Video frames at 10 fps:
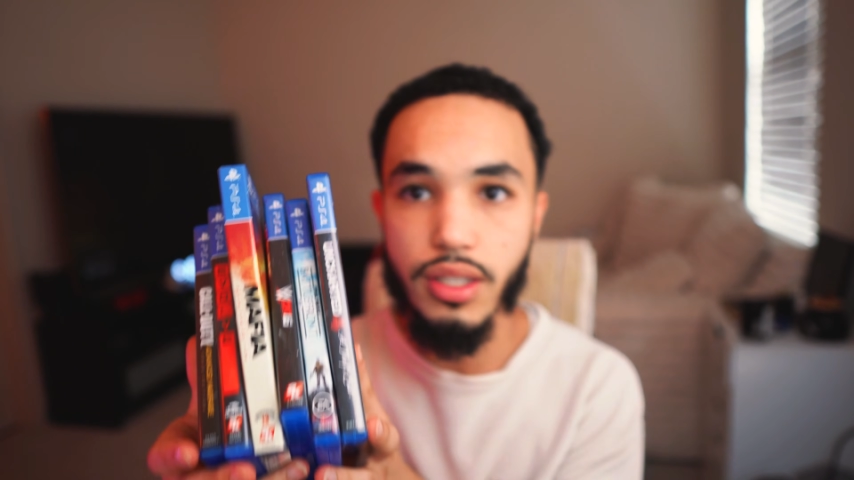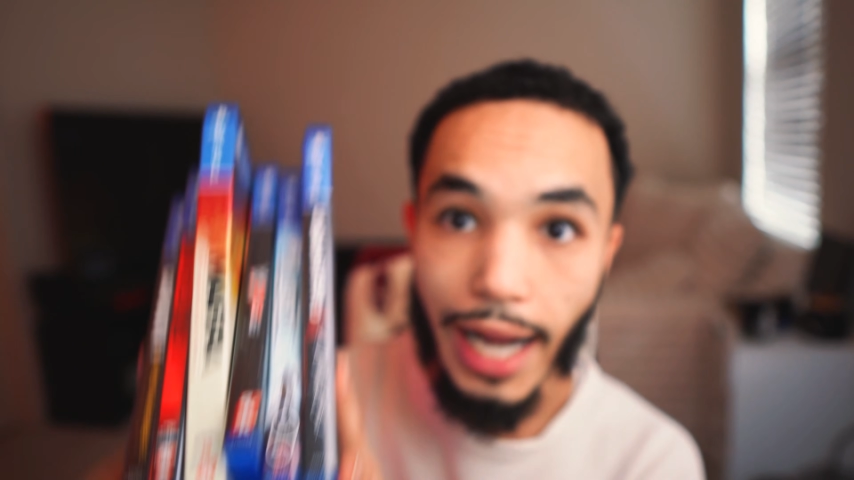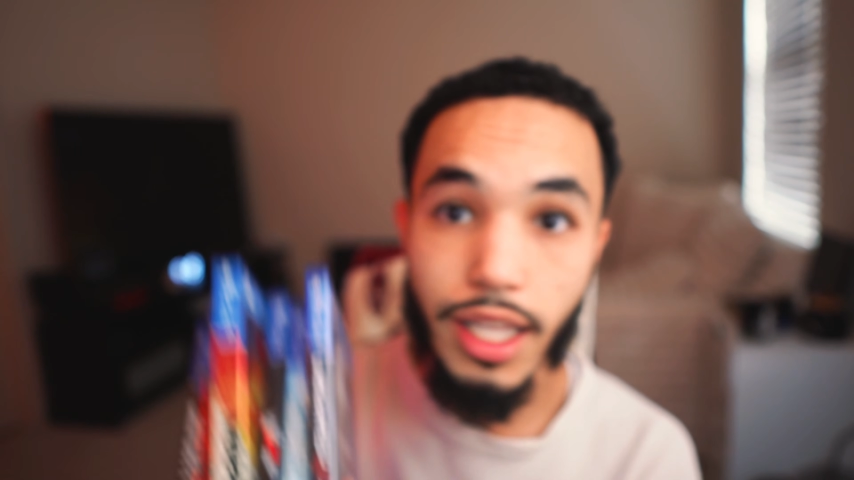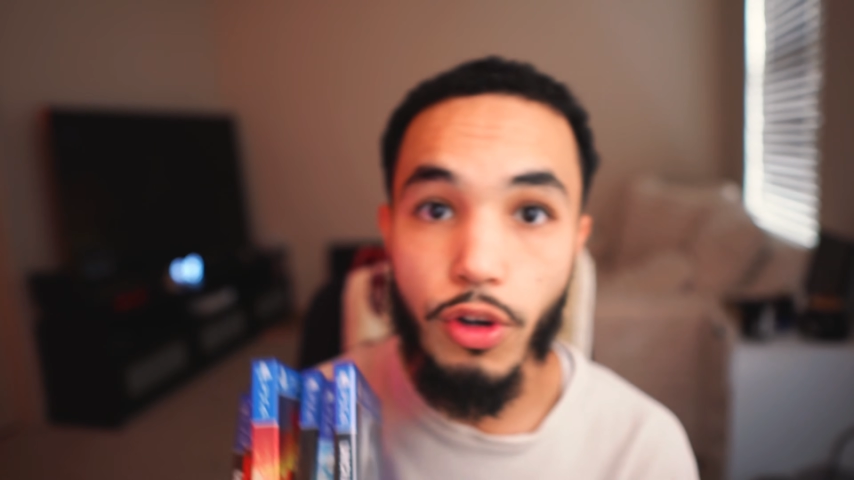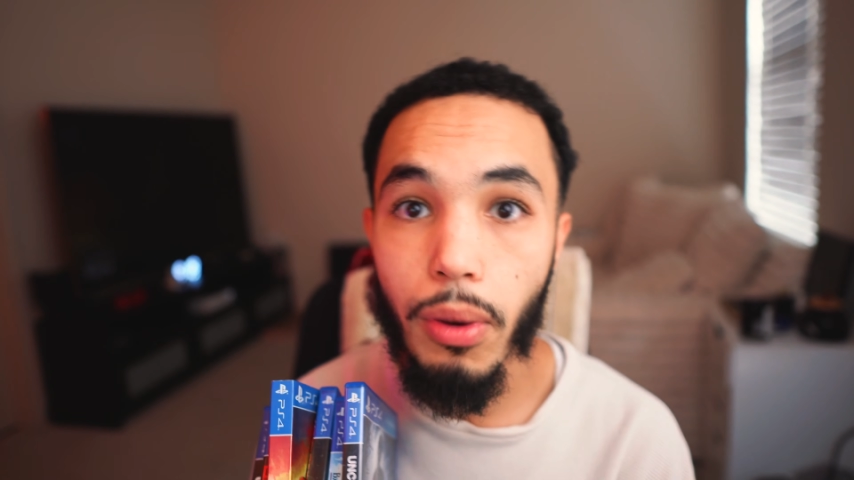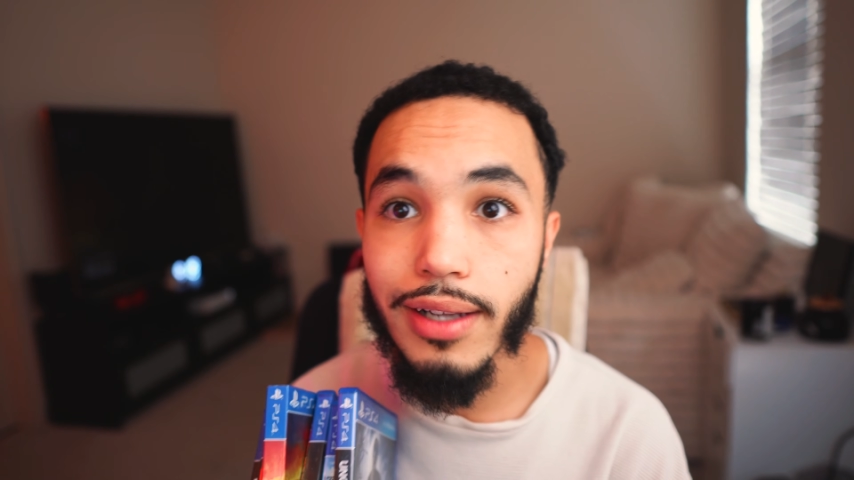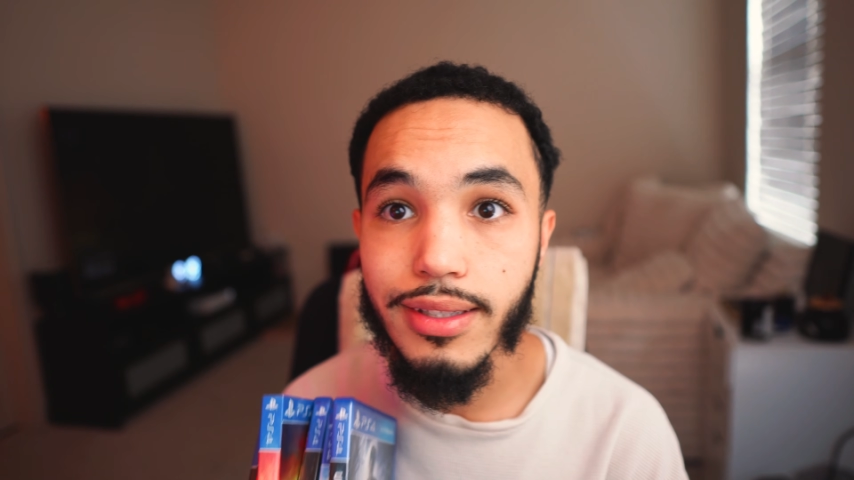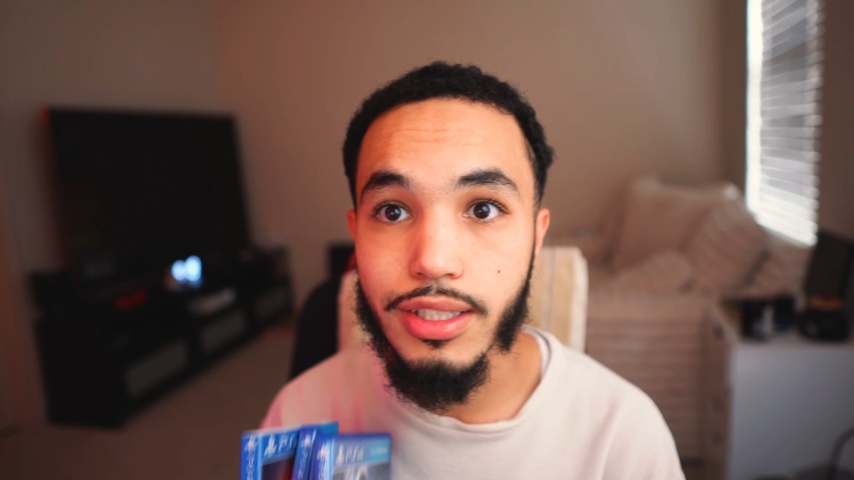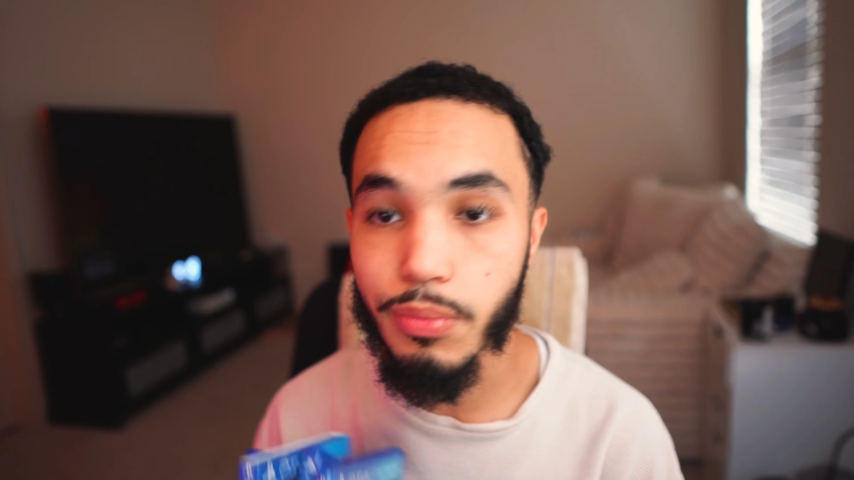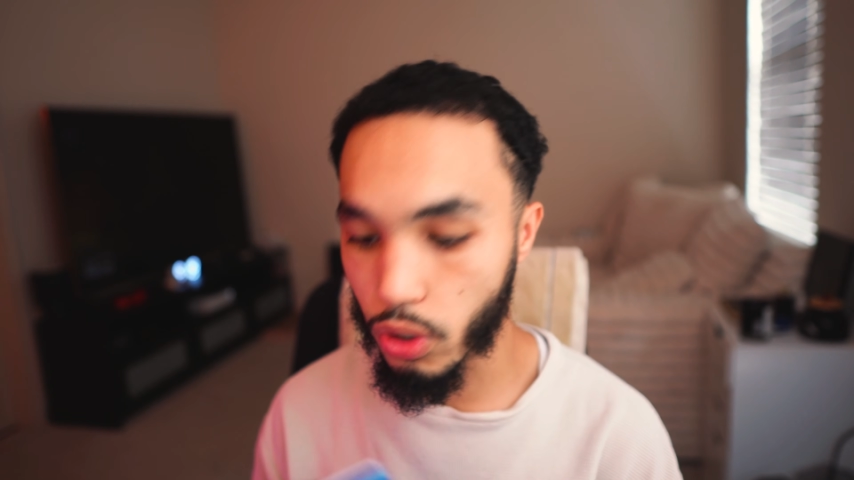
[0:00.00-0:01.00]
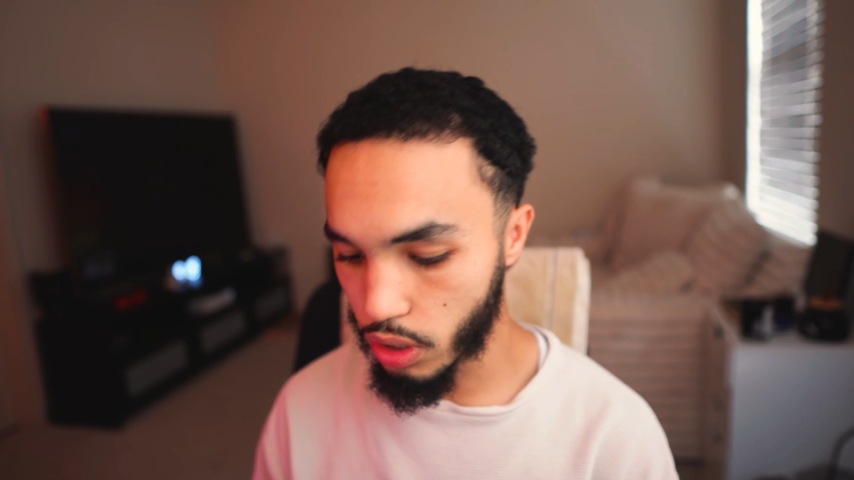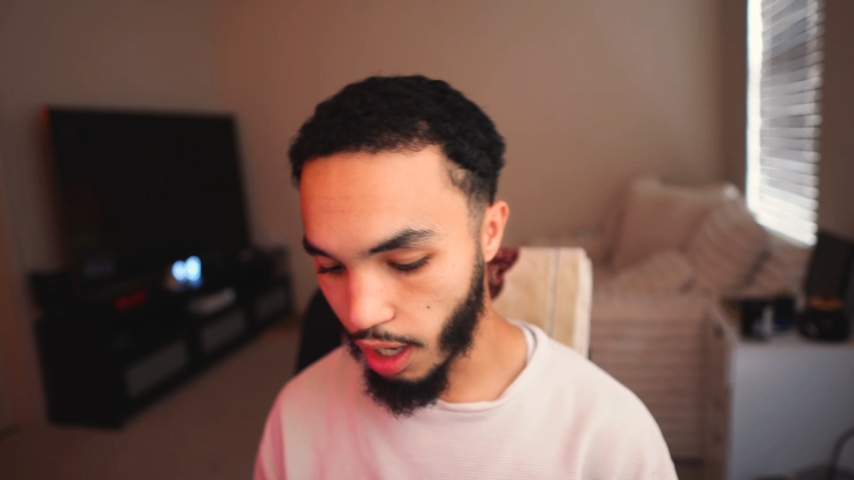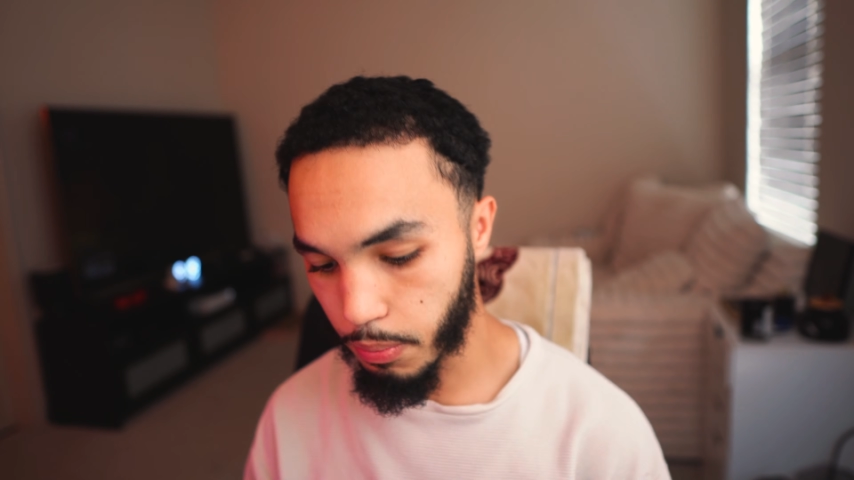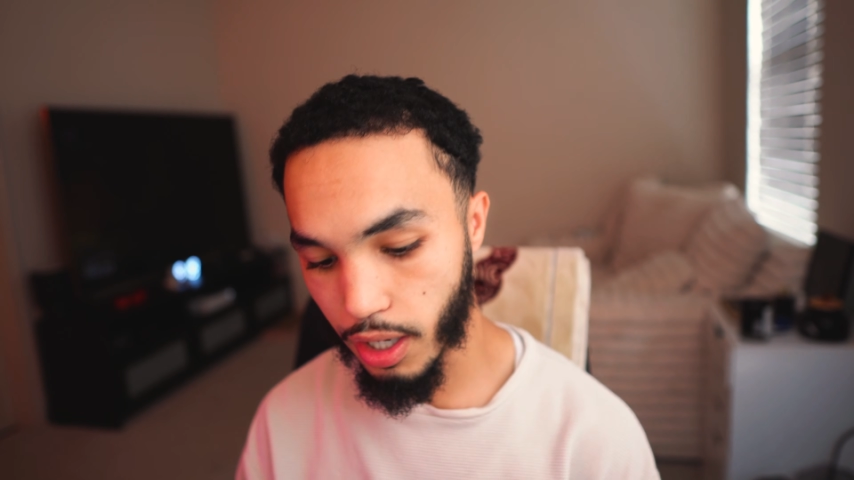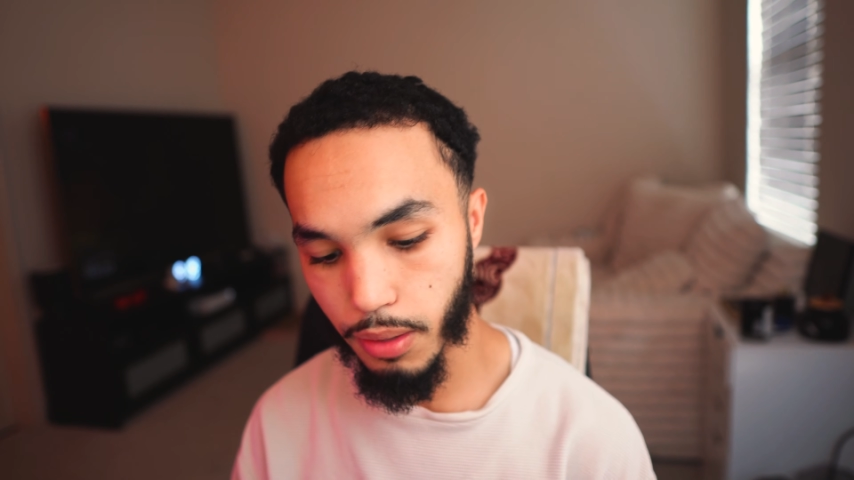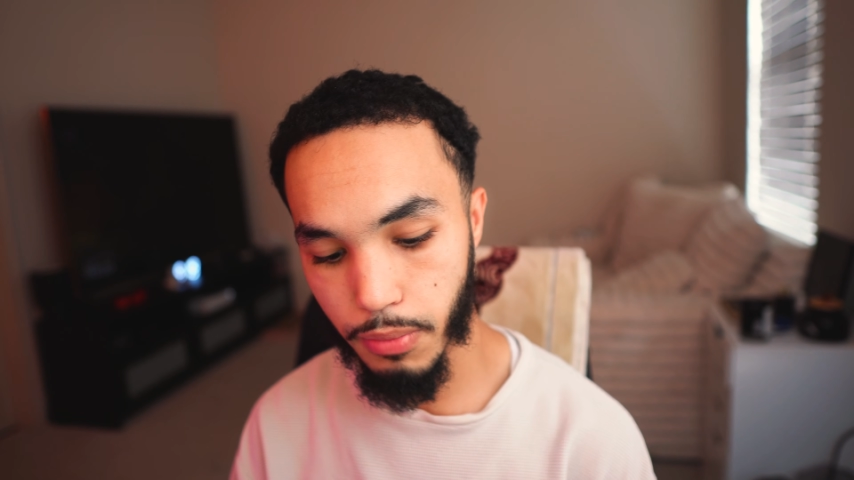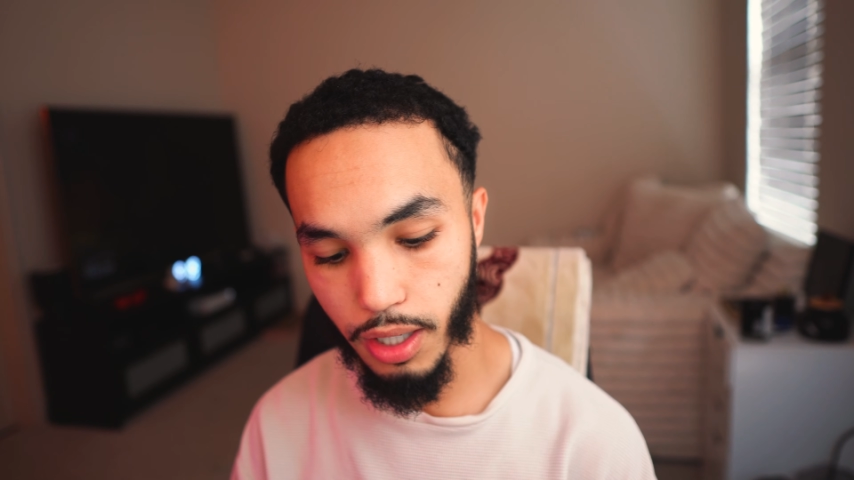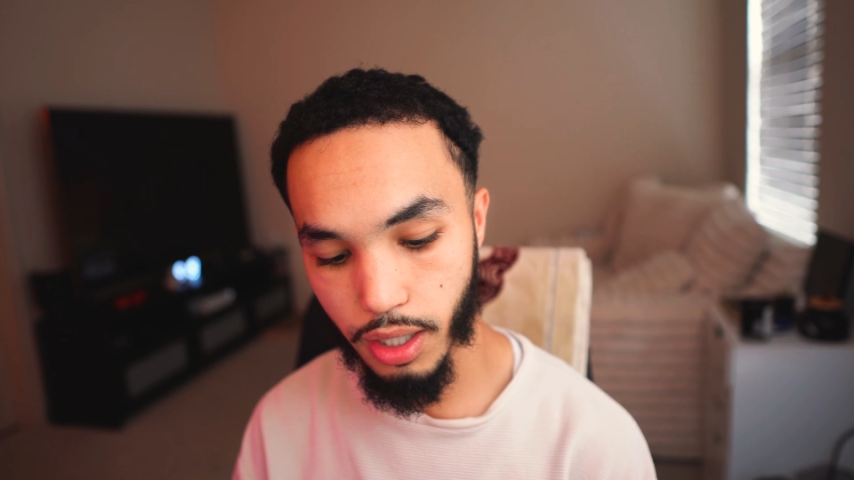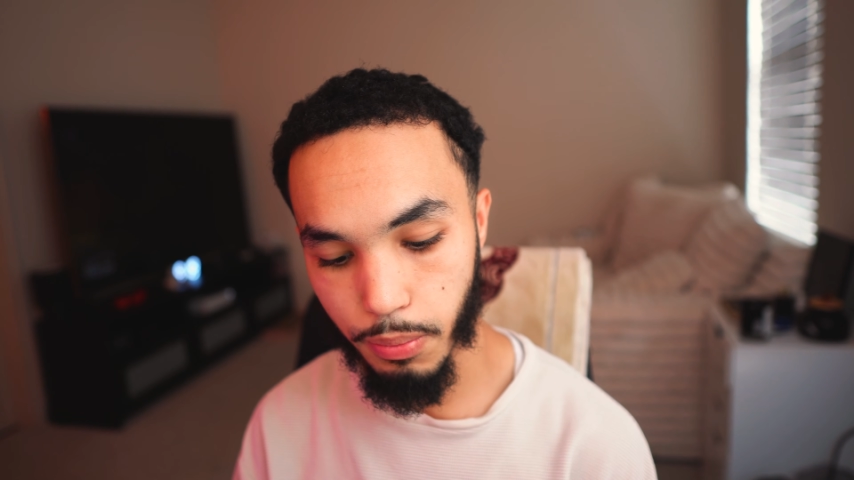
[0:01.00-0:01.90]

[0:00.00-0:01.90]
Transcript: I never bought these, bro. I bought a